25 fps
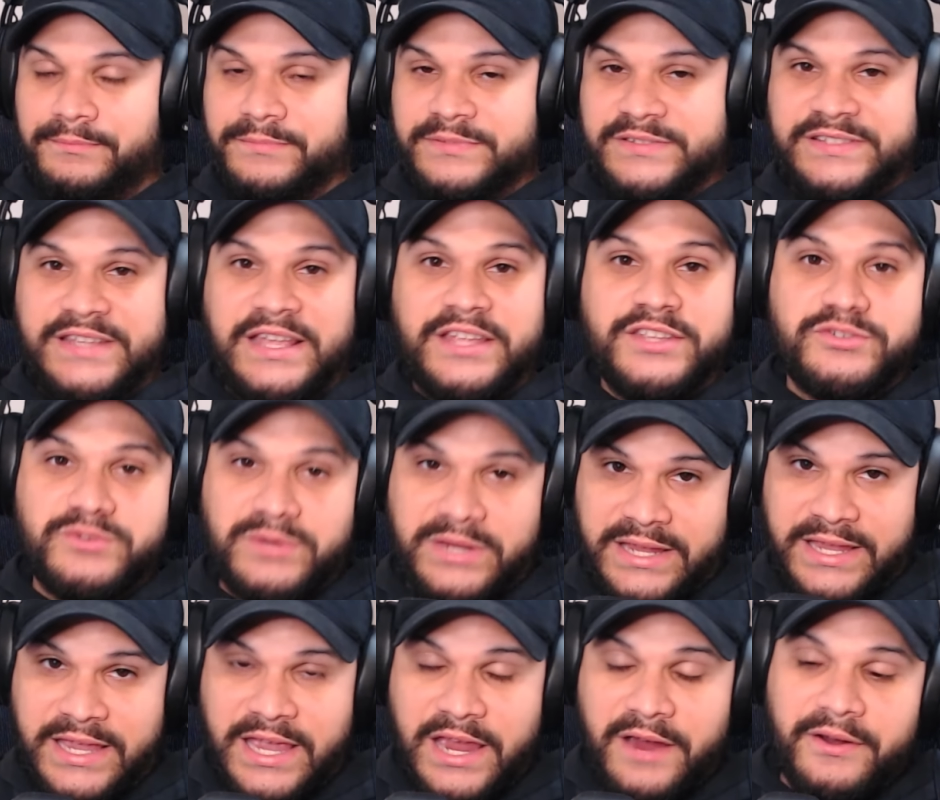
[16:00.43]

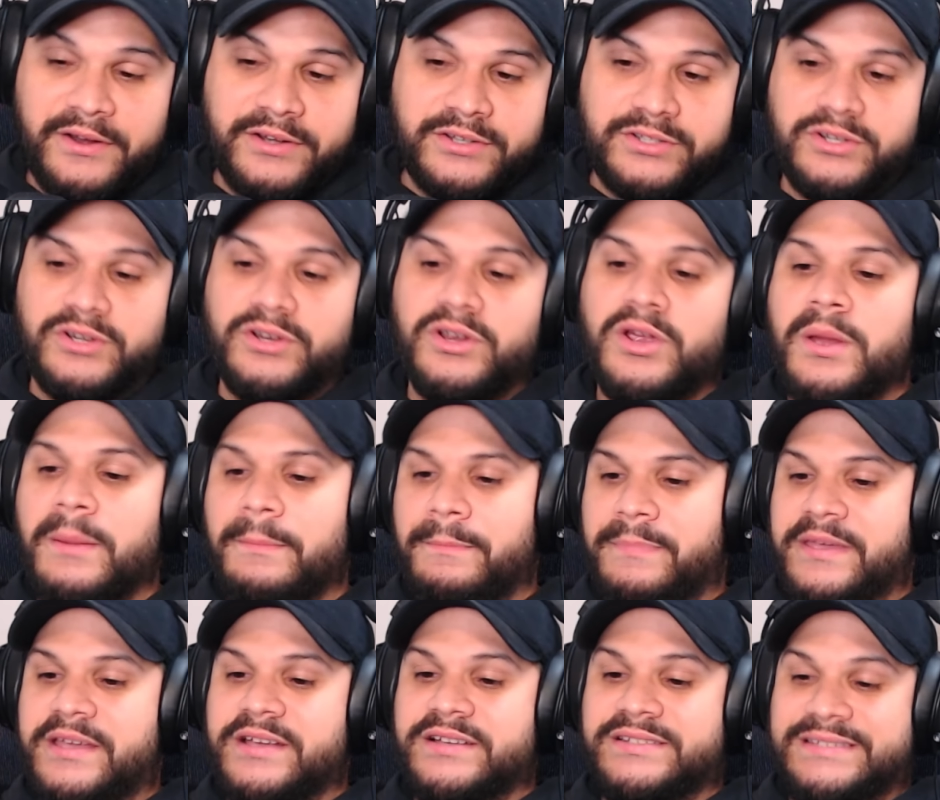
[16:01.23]
centric character
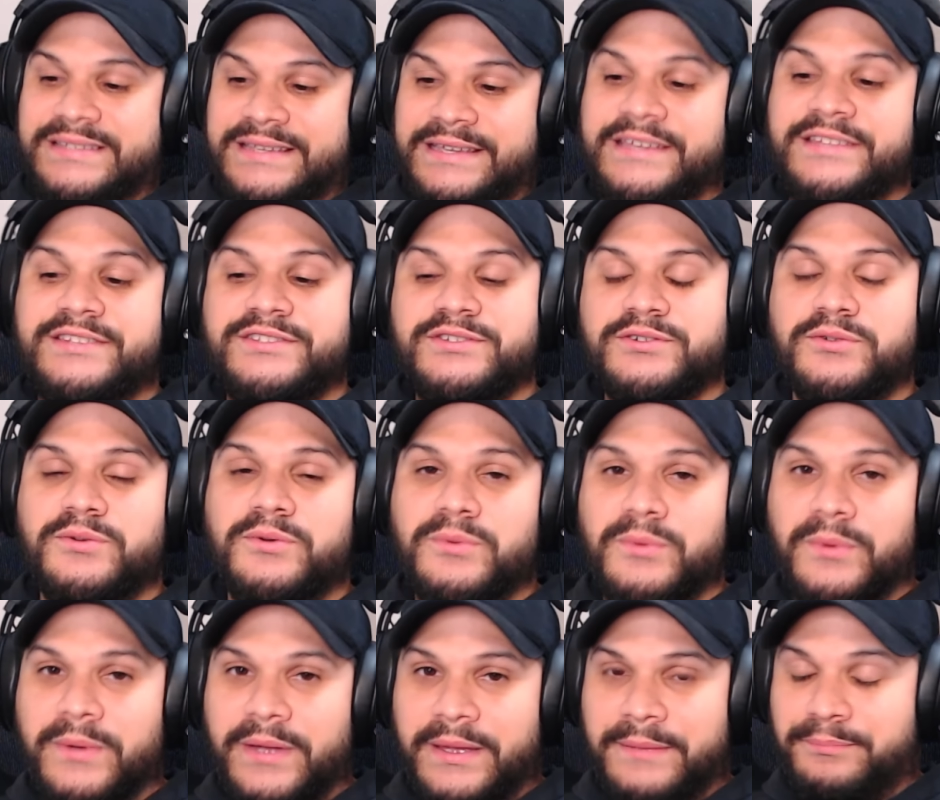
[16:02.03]
because
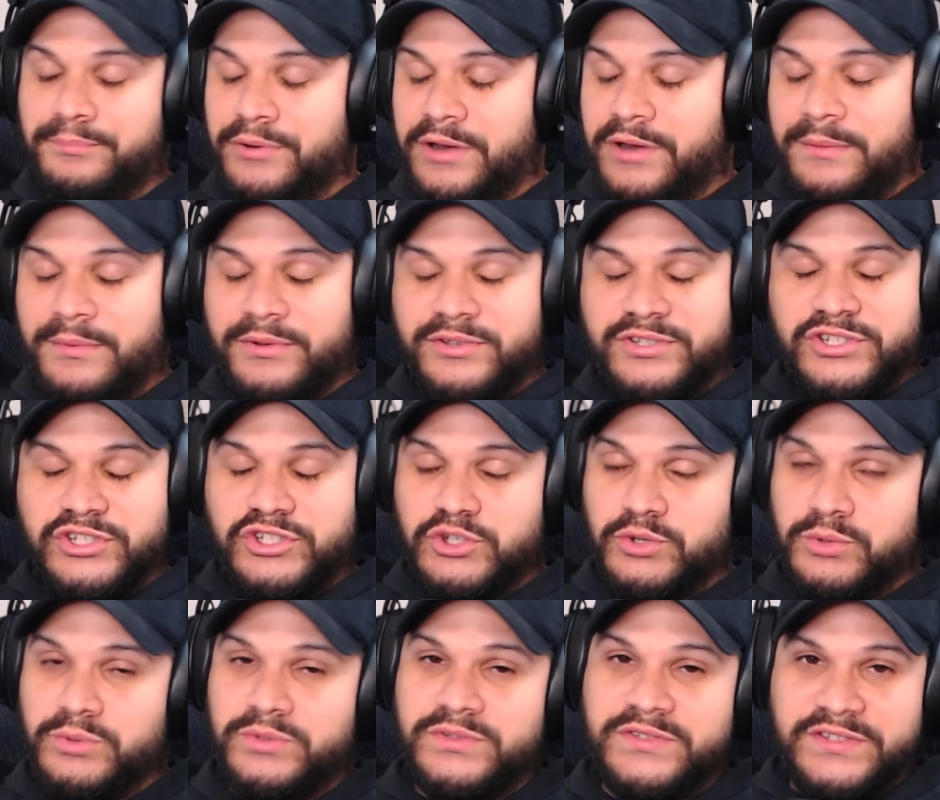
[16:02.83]
E2 it pretty much
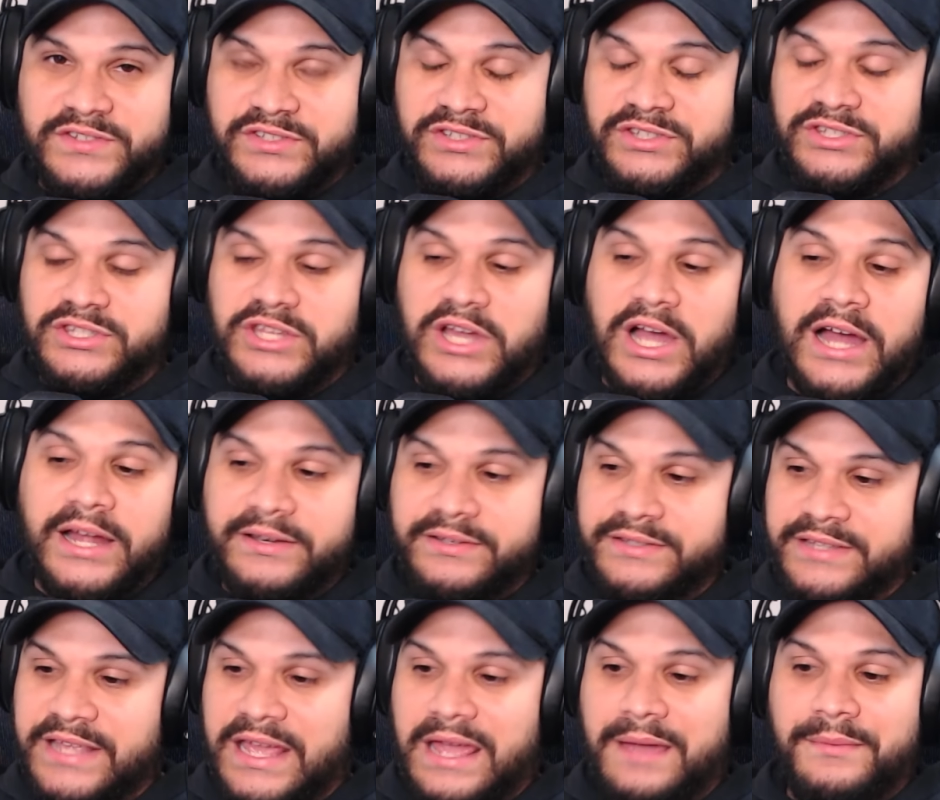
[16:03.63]
shoots his
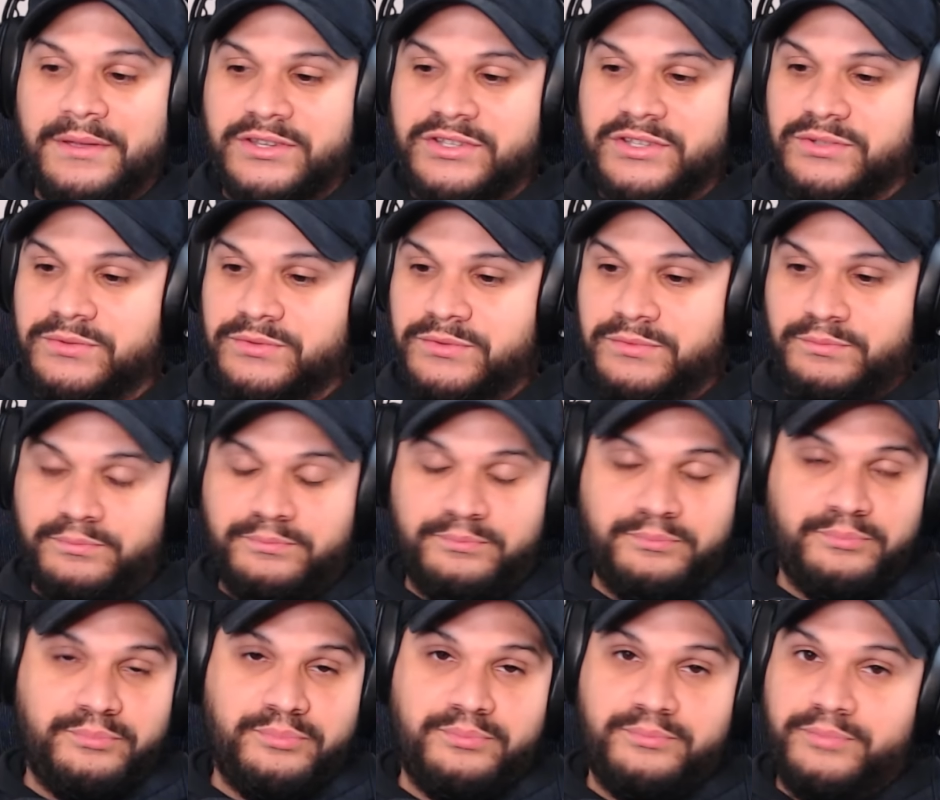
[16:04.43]
dot damage
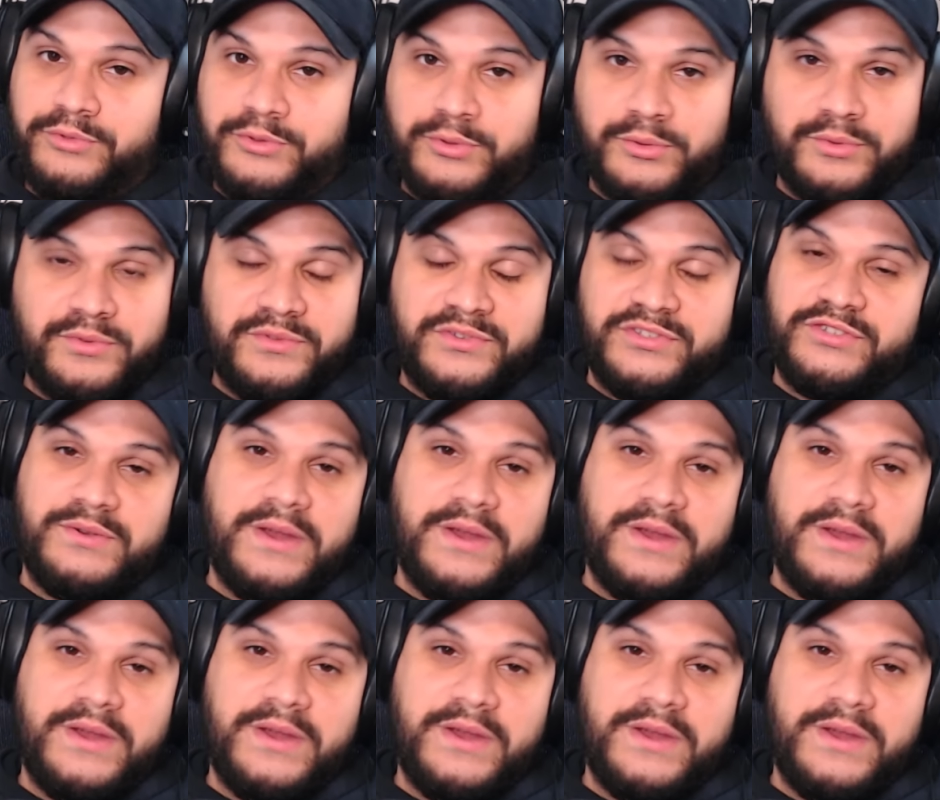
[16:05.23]
through the